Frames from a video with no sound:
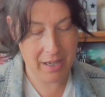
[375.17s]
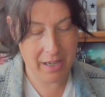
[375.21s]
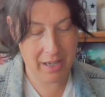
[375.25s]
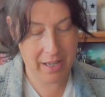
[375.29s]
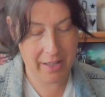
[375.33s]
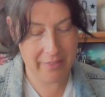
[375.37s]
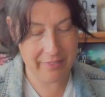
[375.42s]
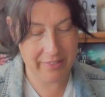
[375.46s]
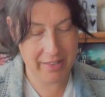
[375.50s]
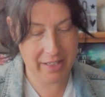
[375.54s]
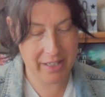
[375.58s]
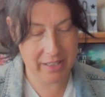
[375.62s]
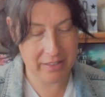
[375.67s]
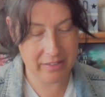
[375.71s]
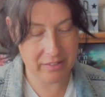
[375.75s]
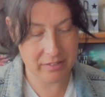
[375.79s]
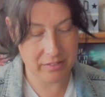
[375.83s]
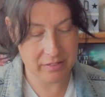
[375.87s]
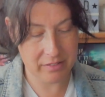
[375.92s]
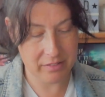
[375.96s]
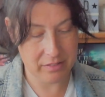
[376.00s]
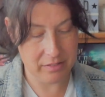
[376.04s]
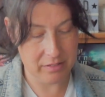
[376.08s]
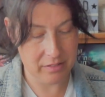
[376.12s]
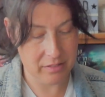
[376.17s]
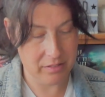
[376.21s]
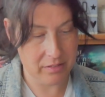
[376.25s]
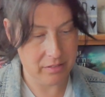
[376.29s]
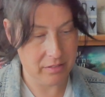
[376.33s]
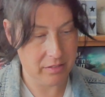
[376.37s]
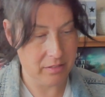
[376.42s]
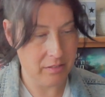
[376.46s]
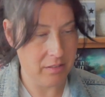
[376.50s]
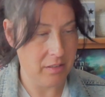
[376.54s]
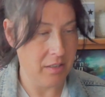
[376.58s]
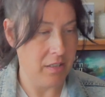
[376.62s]
And then,
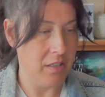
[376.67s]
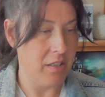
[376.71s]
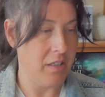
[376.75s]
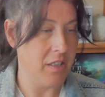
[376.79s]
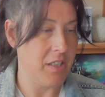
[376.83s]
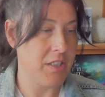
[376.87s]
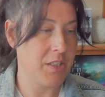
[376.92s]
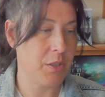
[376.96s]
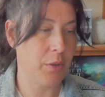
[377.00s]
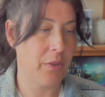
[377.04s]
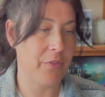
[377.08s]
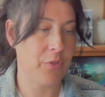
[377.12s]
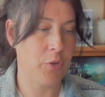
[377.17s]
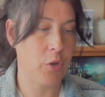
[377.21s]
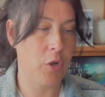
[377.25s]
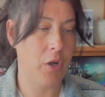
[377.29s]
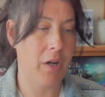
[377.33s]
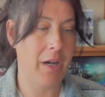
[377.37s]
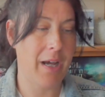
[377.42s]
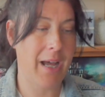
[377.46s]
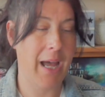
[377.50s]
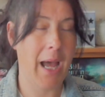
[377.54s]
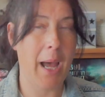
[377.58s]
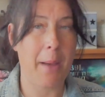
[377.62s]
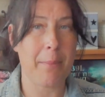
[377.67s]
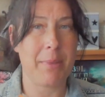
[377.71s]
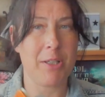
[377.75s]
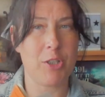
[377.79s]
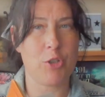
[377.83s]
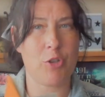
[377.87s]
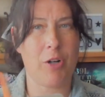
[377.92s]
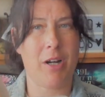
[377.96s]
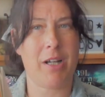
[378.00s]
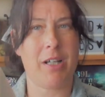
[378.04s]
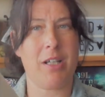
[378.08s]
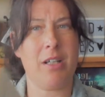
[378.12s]
so I've got a habit
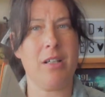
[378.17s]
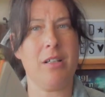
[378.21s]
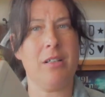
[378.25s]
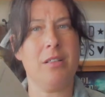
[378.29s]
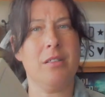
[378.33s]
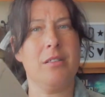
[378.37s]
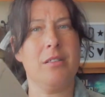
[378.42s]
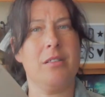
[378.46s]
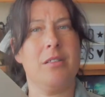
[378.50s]
tracker.